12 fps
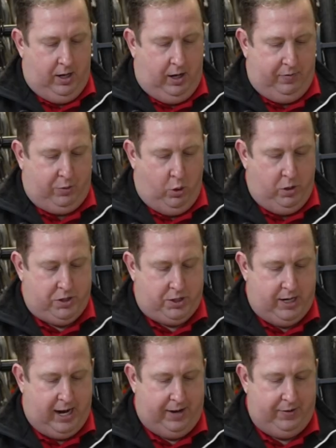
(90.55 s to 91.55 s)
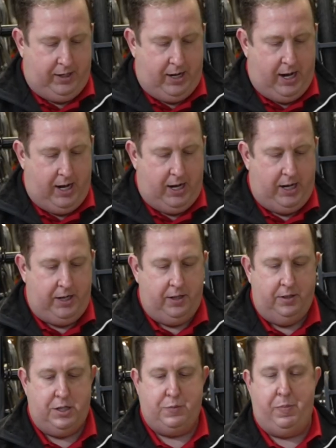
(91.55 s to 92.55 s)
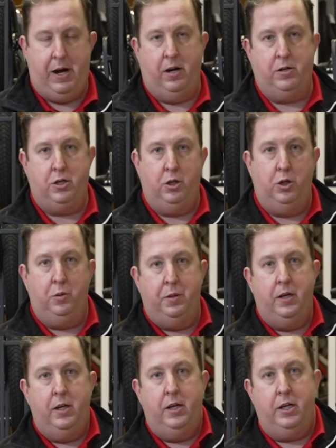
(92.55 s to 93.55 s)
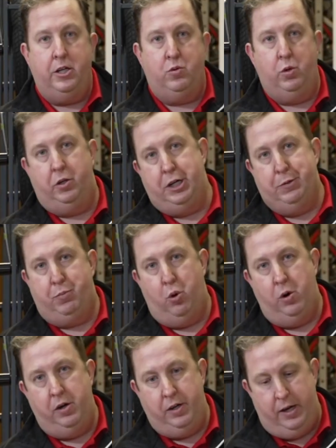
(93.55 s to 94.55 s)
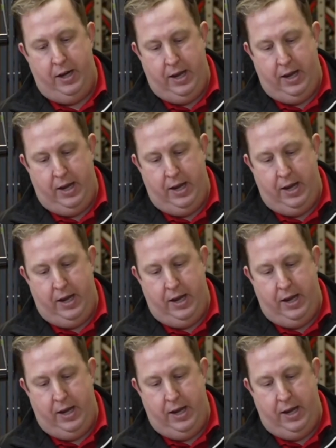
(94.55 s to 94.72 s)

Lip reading: Of course, having a spare tube is really important.